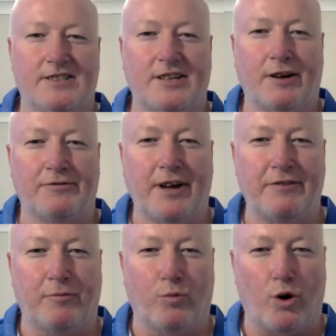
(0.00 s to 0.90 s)
So if
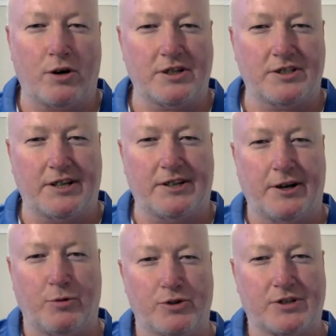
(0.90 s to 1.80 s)
Nathan Walker said
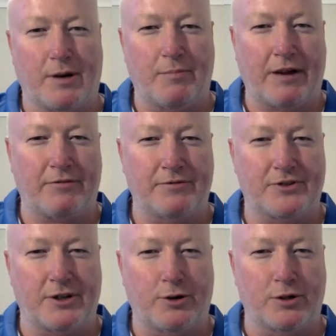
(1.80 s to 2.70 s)
he wants to come back from
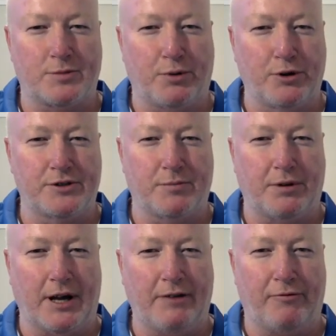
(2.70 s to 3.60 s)
St. Louis Blues and
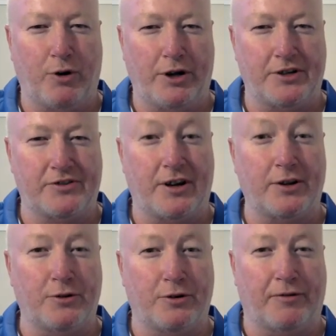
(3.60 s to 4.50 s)
play for you and he's going
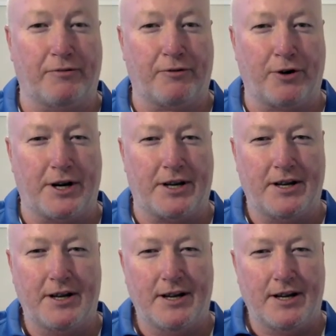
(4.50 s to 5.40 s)
to do it for free,
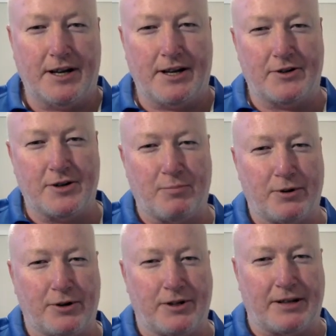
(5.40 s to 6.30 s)
are you
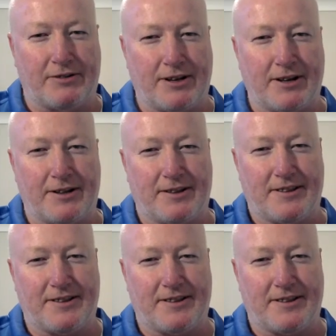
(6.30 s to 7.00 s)
jumping on that ticket?